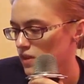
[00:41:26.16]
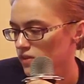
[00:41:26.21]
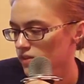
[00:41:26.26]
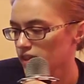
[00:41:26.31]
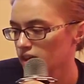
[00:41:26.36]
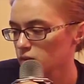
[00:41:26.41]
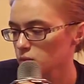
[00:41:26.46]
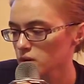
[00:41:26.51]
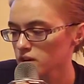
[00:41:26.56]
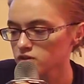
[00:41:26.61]

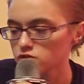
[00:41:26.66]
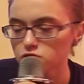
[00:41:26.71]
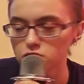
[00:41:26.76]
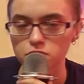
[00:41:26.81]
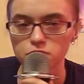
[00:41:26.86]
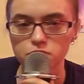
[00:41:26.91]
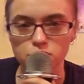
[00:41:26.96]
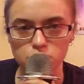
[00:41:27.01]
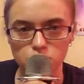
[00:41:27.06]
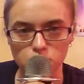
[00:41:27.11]
Then we're
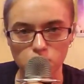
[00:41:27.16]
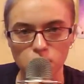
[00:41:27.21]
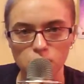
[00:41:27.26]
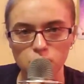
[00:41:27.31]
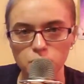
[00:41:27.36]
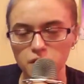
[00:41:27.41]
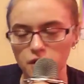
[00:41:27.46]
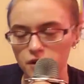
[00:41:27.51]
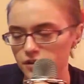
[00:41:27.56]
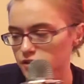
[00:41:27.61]
introduced to a
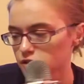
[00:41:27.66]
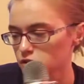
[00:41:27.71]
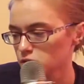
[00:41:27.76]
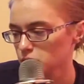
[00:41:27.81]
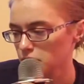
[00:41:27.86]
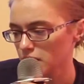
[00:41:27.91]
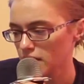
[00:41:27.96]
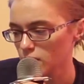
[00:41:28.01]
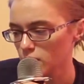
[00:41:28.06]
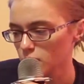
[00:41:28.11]
new
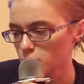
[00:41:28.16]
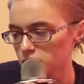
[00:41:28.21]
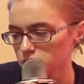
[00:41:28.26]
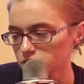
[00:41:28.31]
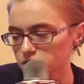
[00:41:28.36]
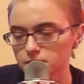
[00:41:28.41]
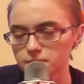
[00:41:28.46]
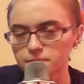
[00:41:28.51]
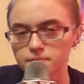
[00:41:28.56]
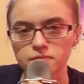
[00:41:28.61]
character, Harry
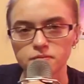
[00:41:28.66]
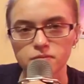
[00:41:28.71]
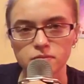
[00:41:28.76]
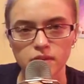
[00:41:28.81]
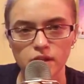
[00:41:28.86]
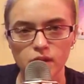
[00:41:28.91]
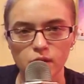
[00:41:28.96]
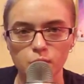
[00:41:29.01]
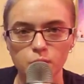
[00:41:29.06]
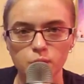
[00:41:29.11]
Wilson.
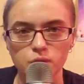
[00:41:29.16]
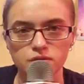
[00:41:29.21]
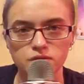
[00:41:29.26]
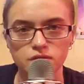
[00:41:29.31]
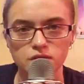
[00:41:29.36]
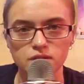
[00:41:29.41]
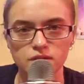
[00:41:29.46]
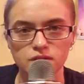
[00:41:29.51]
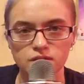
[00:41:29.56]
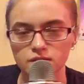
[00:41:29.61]
Harry
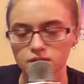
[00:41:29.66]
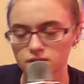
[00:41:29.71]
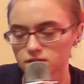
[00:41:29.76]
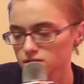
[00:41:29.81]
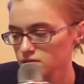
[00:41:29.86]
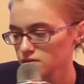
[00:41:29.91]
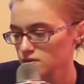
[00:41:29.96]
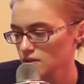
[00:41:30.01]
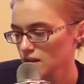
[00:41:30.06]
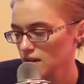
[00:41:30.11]
Wilson
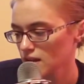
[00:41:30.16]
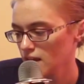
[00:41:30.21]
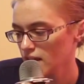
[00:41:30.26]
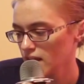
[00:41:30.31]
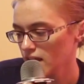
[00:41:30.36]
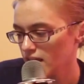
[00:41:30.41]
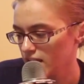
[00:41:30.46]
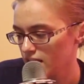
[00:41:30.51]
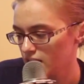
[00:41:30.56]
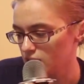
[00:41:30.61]
is
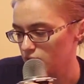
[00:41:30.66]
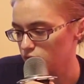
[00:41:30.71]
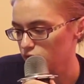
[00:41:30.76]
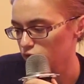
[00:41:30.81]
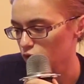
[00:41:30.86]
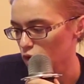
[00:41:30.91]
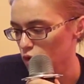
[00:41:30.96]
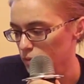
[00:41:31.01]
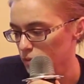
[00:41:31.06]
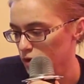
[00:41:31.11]
a
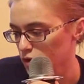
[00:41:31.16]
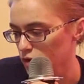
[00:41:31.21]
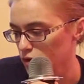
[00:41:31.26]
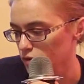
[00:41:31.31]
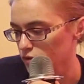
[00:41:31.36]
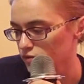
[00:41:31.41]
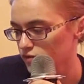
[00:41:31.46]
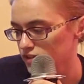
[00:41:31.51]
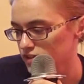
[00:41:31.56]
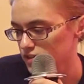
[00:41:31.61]

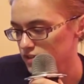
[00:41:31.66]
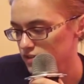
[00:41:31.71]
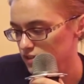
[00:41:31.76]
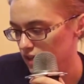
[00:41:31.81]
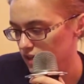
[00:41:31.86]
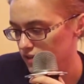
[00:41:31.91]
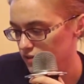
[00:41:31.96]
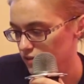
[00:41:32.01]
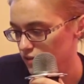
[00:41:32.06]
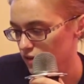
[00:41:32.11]
former
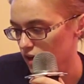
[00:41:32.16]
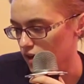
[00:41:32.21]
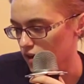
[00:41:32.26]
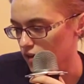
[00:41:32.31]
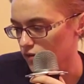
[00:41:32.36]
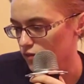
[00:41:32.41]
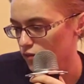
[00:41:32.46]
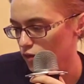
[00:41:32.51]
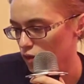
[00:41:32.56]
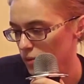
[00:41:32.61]

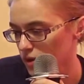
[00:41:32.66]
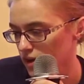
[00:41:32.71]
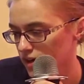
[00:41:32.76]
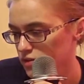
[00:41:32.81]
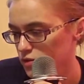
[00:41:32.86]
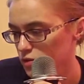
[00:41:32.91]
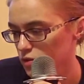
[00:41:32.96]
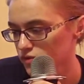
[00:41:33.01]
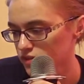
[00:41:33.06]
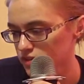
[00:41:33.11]

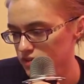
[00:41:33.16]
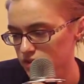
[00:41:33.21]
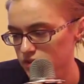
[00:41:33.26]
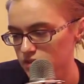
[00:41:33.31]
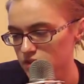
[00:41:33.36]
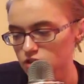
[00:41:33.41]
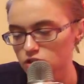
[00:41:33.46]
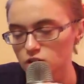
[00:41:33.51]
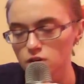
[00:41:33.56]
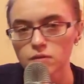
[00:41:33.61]
high school
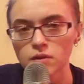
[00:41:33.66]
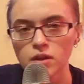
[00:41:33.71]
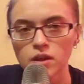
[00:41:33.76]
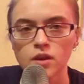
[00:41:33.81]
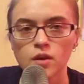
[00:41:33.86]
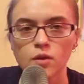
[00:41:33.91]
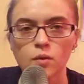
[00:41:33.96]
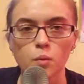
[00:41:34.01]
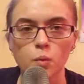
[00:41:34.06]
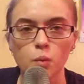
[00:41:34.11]
physics teacher.
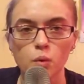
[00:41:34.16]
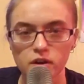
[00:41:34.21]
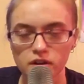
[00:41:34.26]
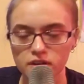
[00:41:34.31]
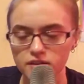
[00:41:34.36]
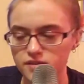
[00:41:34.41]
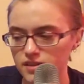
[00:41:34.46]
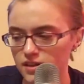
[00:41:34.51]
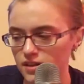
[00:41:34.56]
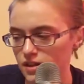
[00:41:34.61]
We're
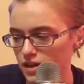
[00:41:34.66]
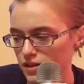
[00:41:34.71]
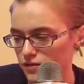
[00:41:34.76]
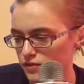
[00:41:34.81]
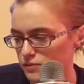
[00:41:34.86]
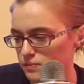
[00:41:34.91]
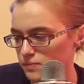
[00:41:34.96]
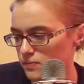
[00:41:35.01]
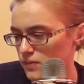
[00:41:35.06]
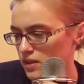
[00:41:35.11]
going to see a lot
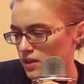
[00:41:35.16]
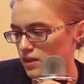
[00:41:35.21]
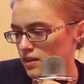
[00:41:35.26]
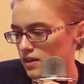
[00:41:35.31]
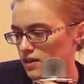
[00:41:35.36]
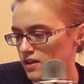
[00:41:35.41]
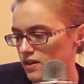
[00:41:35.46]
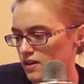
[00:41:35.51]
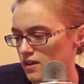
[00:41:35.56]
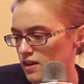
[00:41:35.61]
of him,
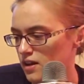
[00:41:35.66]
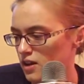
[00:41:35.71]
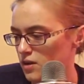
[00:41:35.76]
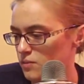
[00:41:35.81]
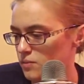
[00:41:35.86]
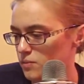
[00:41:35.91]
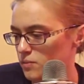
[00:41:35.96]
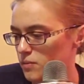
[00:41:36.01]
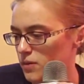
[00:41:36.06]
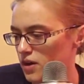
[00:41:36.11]

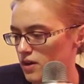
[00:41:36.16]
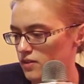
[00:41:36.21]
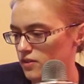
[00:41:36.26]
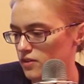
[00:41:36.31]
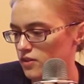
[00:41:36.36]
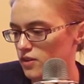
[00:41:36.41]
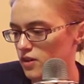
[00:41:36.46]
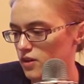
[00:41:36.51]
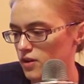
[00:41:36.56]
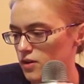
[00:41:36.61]

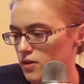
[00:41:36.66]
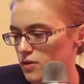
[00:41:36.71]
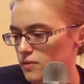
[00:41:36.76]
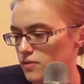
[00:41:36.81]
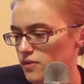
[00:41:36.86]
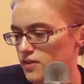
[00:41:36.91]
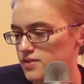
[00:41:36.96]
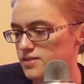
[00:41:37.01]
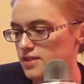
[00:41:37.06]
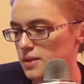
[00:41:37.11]
but
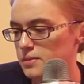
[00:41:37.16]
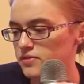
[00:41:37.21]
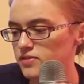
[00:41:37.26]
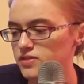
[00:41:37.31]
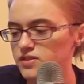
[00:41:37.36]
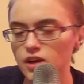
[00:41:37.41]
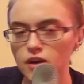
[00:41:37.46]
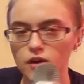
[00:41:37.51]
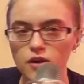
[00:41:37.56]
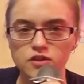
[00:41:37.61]
the sum of
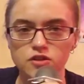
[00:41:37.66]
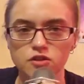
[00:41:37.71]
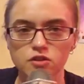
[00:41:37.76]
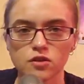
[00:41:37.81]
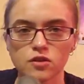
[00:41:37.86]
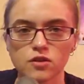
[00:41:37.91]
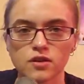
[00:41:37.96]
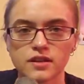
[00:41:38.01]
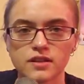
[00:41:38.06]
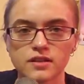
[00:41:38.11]
his
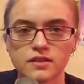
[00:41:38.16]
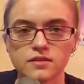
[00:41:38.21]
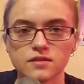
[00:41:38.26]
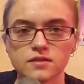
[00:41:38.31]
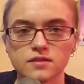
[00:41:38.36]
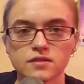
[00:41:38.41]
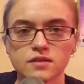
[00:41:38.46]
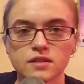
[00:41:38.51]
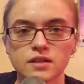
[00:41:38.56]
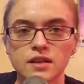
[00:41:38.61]
character
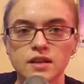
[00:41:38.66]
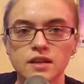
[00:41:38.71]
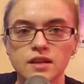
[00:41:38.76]
is